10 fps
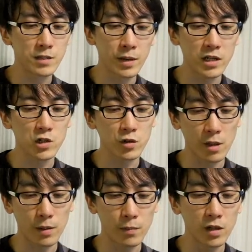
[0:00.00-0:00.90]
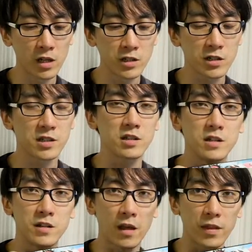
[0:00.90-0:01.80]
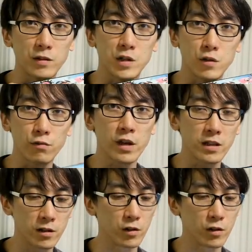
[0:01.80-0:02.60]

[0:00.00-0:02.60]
make sure that people understood that there was a great little